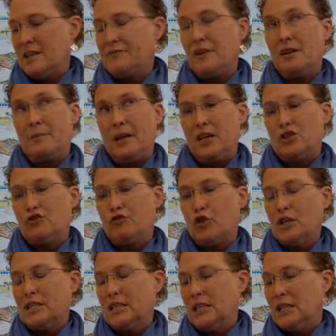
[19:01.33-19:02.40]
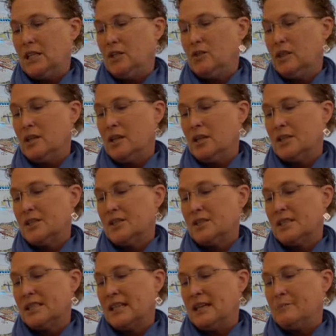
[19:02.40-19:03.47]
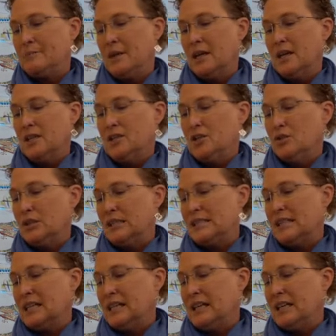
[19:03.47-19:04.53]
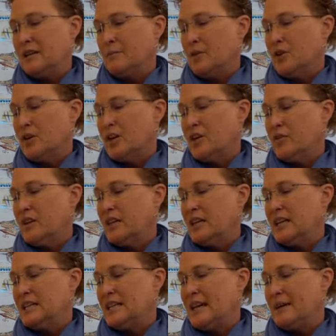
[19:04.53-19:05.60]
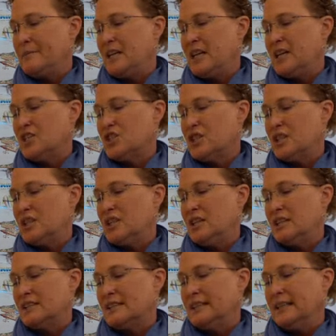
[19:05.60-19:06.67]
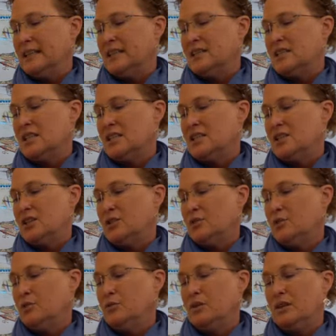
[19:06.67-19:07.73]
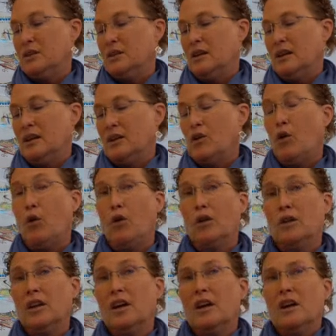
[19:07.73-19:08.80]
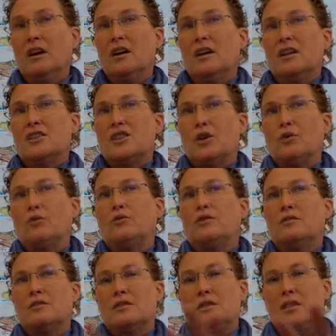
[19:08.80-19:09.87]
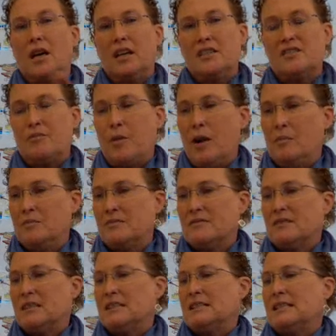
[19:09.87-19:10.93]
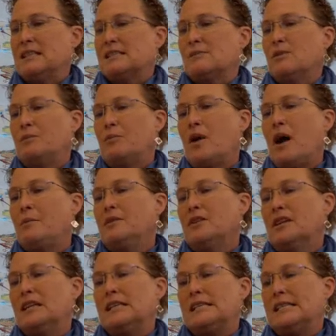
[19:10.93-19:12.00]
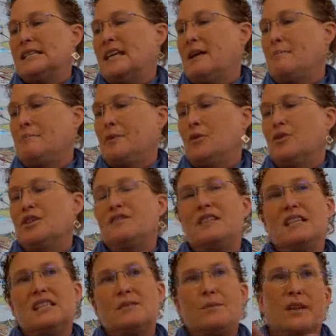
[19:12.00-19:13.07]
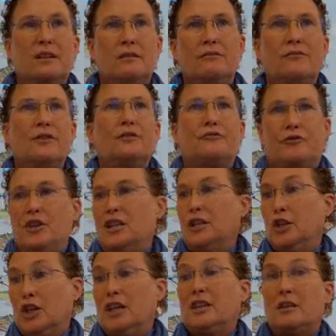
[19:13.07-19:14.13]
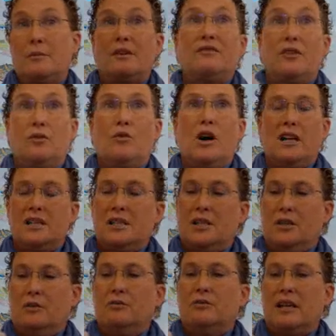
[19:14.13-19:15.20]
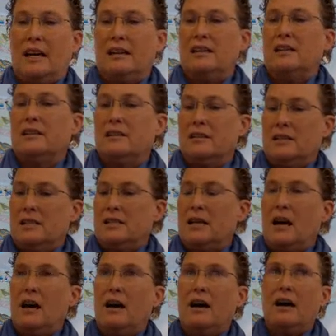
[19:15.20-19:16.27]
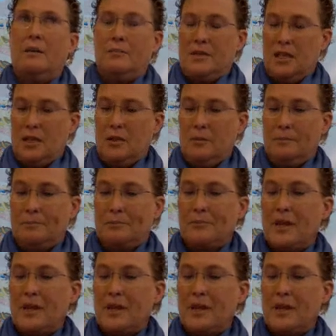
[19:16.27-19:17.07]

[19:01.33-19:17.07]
stuff on page 14. You can also skip tuna's declining mercury contamination is linked to coal. So there's tons of problems with these things. We probably are going to skip both of these, but feel free to look at them if you want to. That is up to you.